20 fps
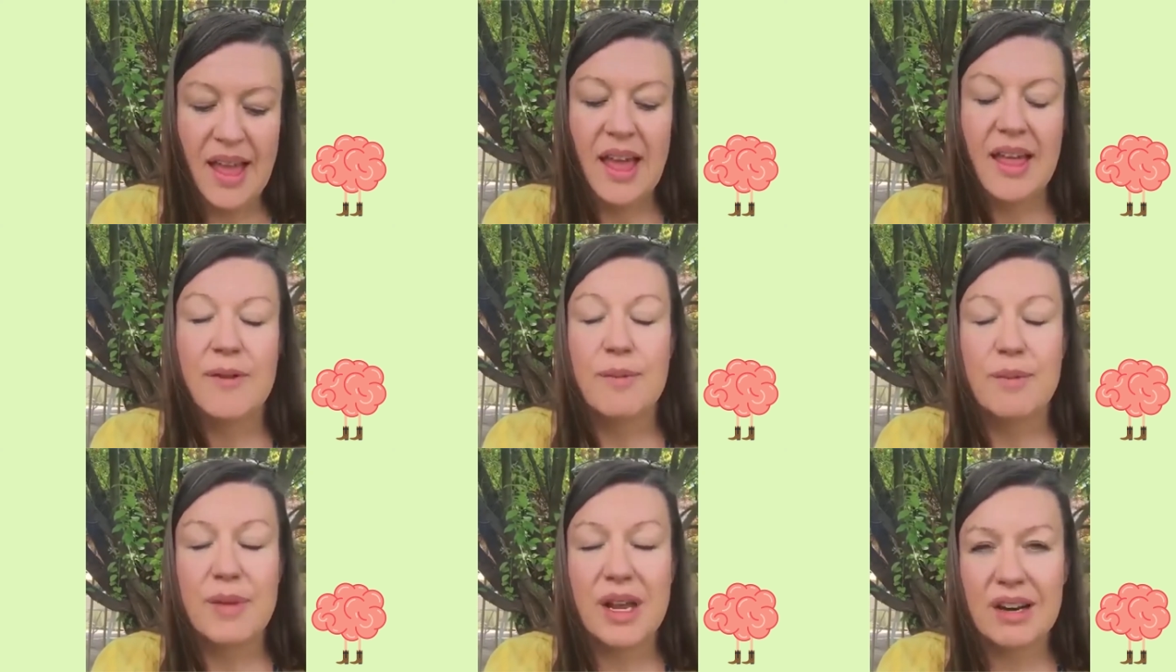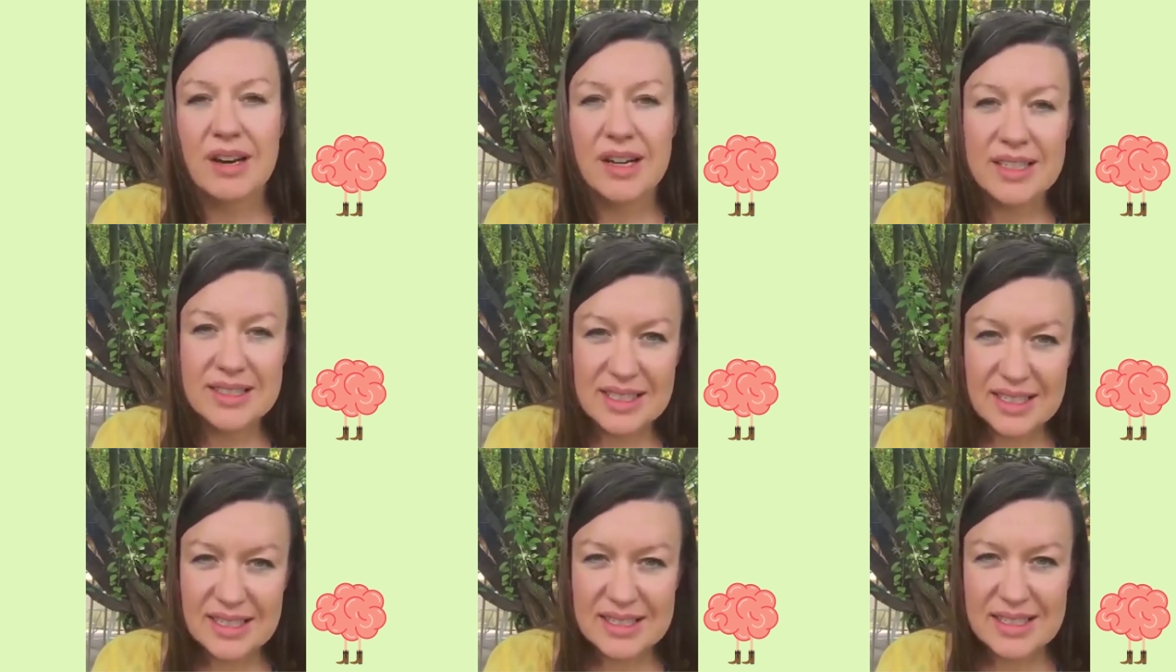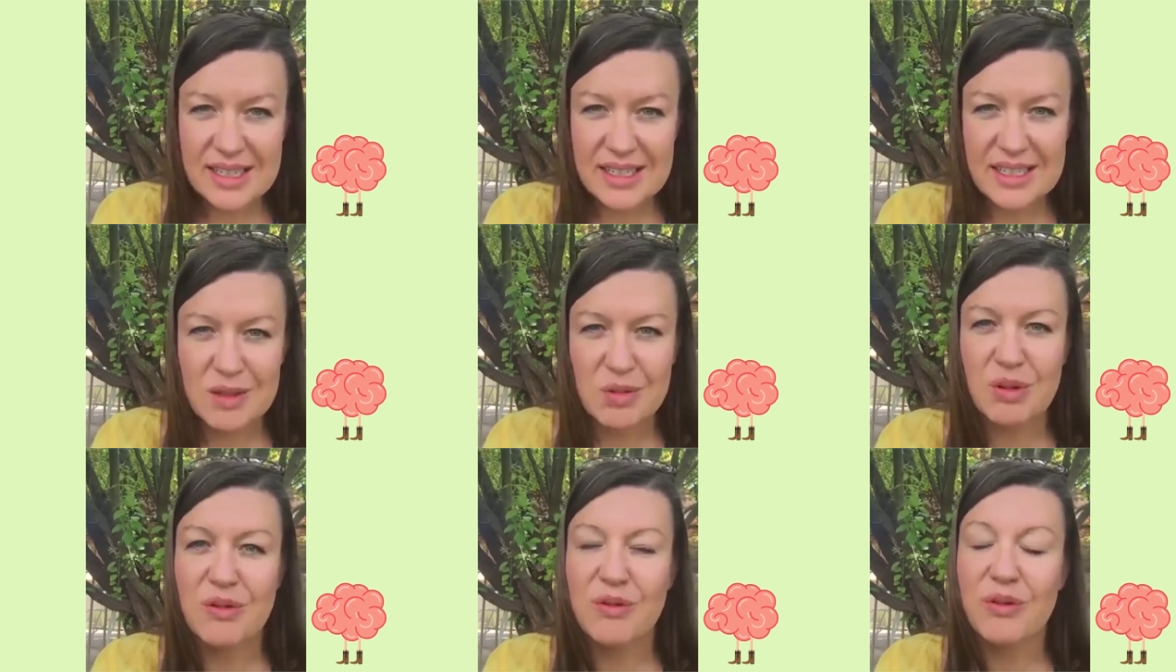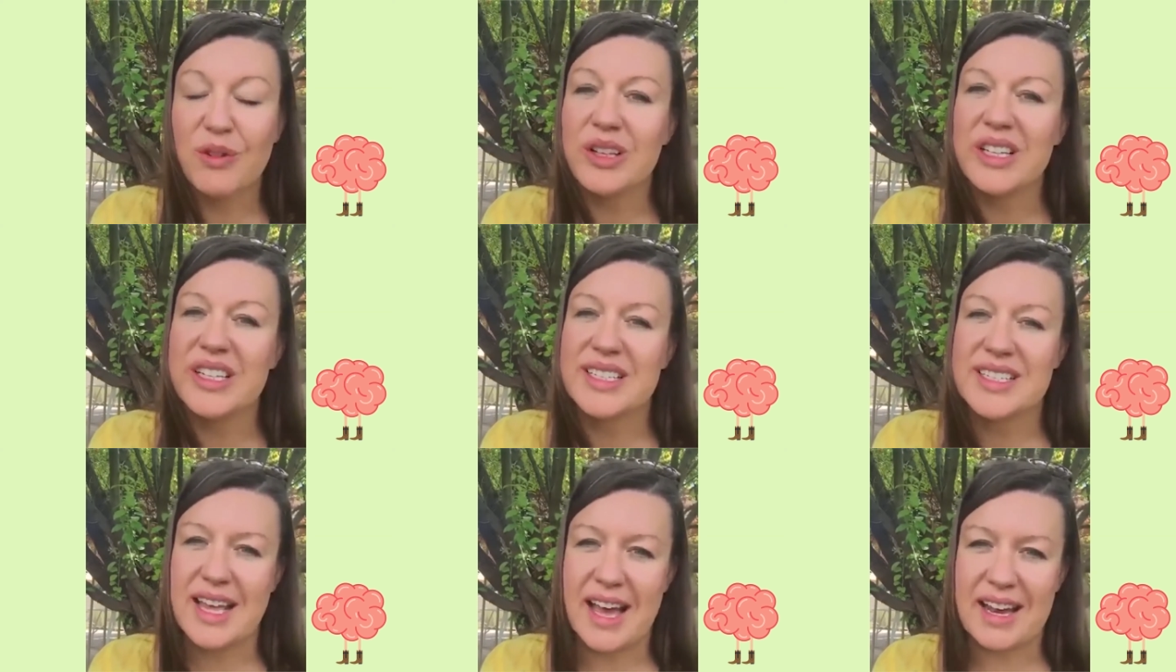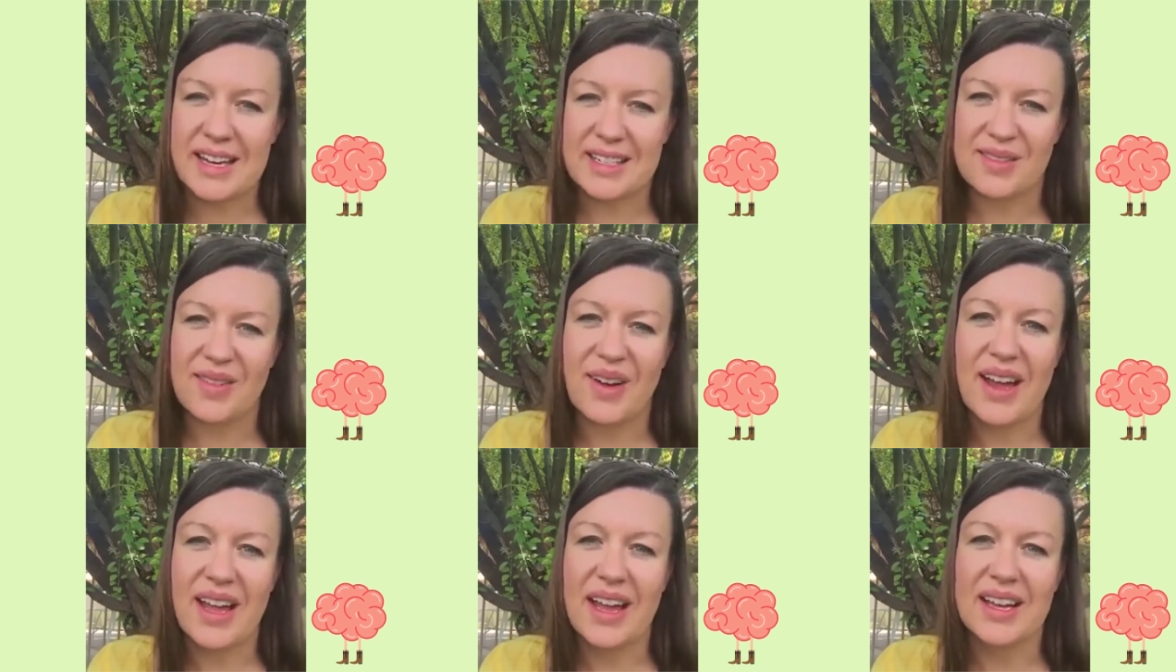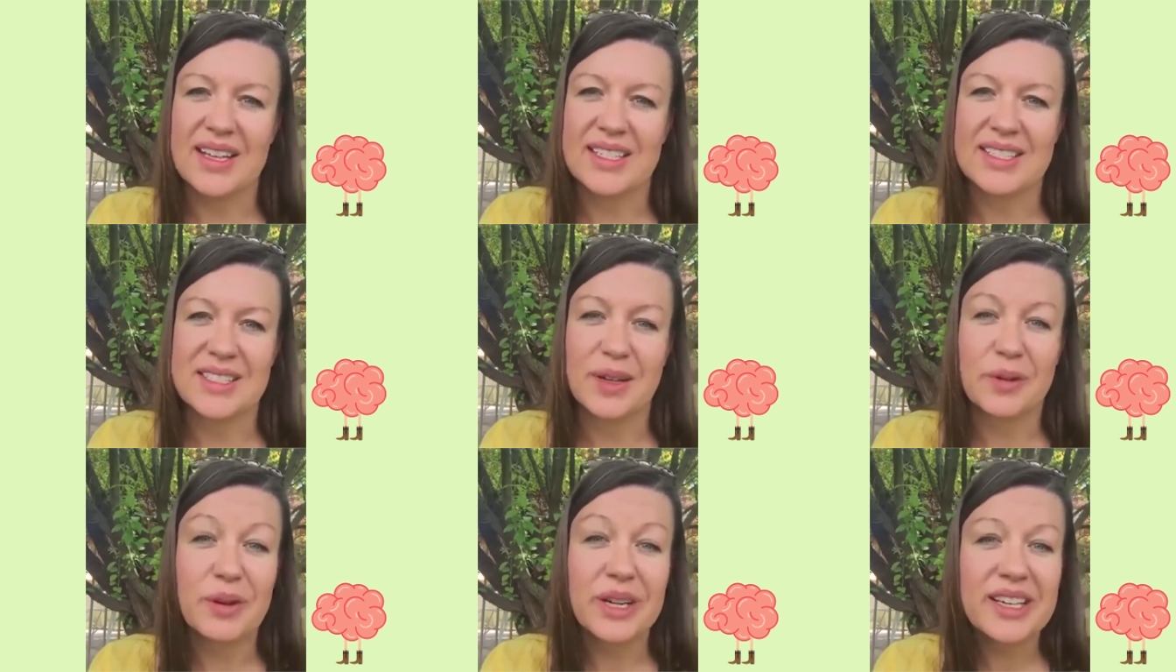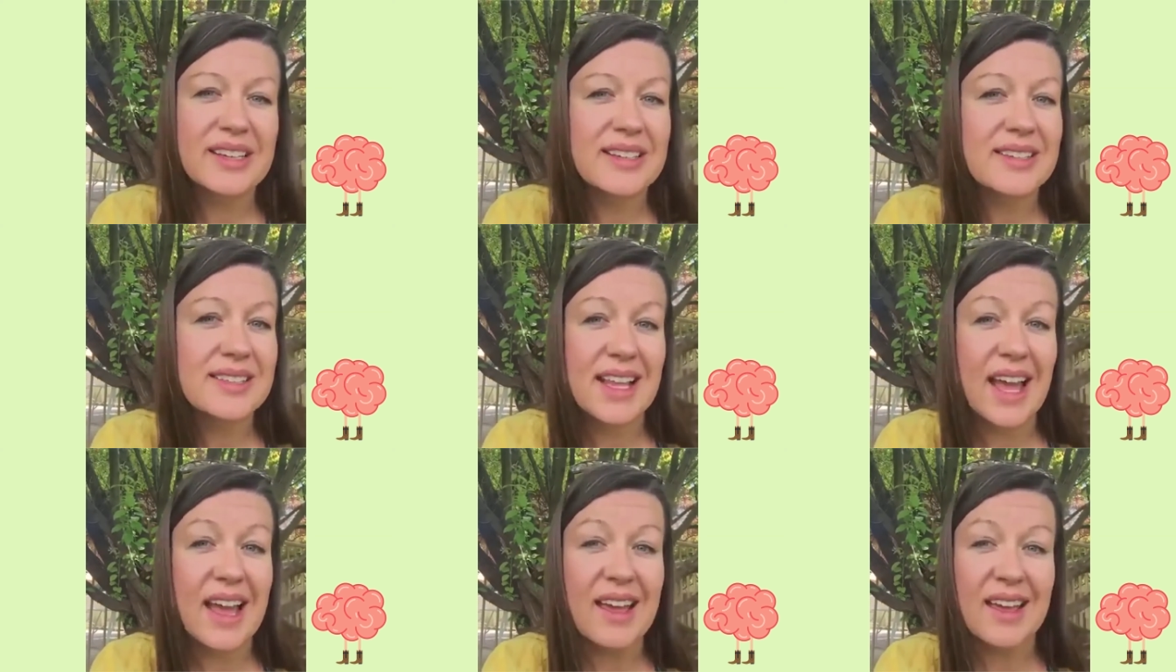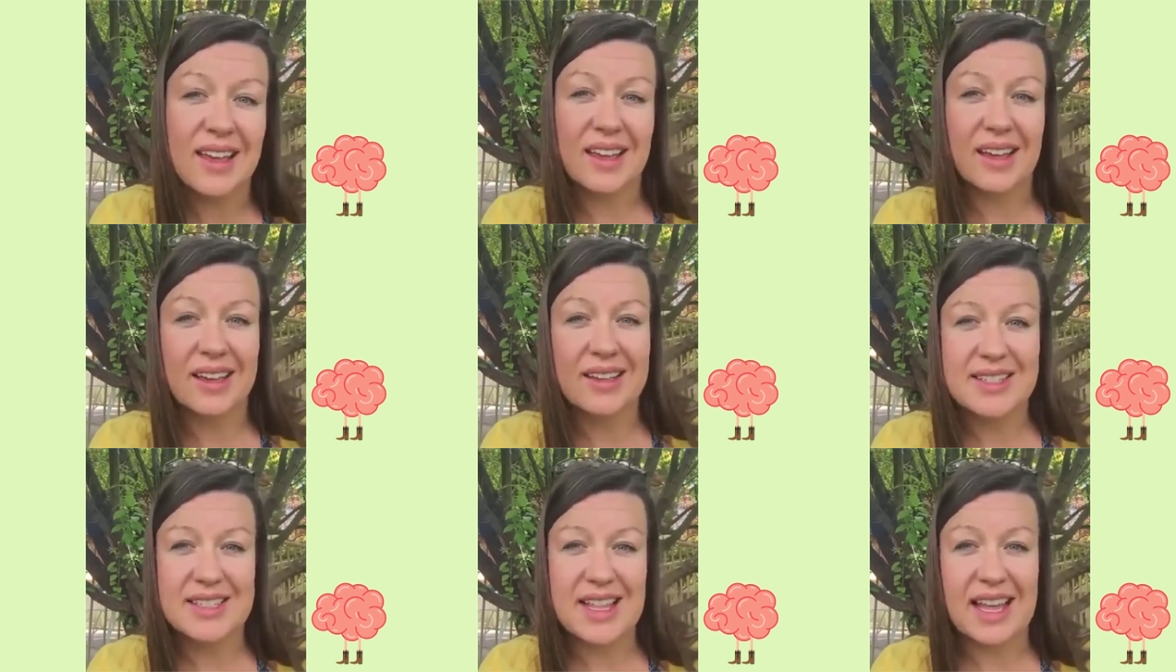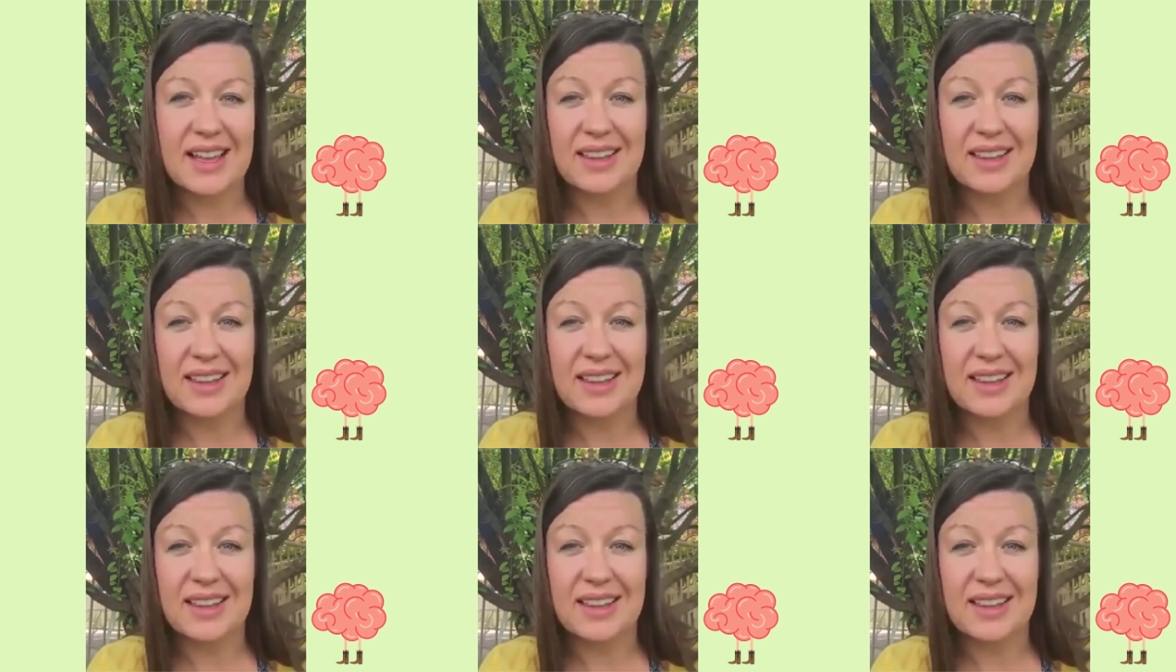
Mere existence would fully satisfy us. So what he's saying is that